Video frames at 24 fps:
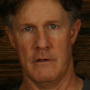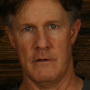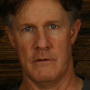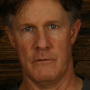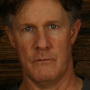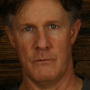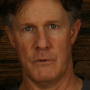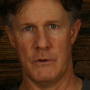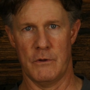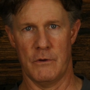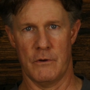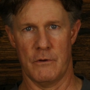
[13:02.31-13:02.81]

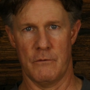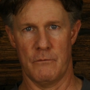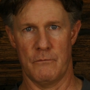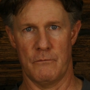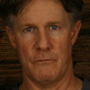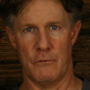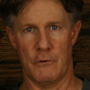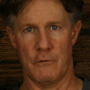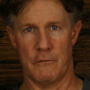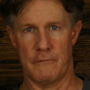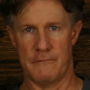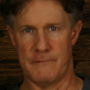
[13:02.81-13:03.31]
We got a
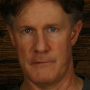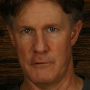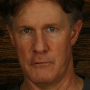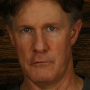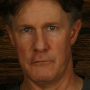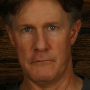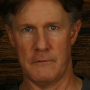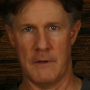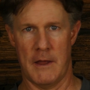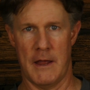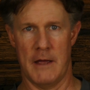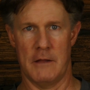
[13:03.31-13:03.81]
real feel
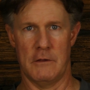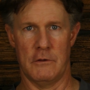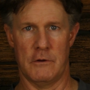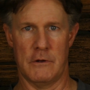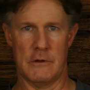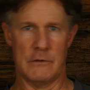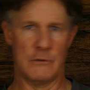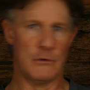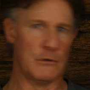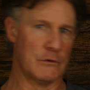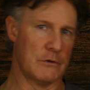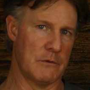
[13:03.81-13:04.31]
for how long
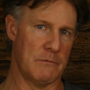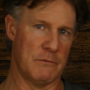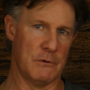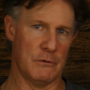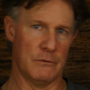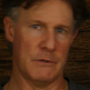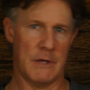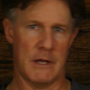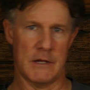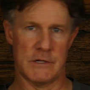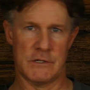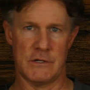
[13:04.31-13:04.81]
it took to build
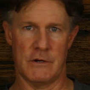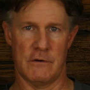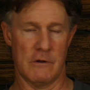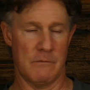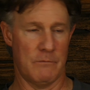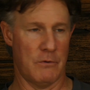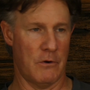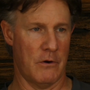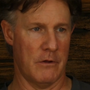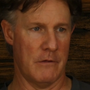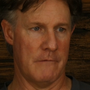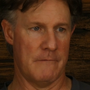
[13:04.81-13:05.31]
that shelter
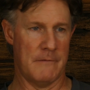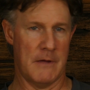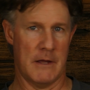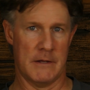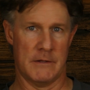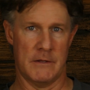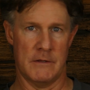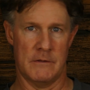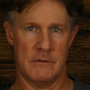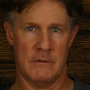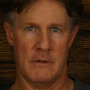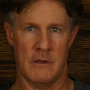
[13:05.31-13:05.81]
by the fact
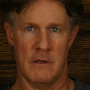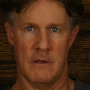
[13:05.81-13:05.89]
that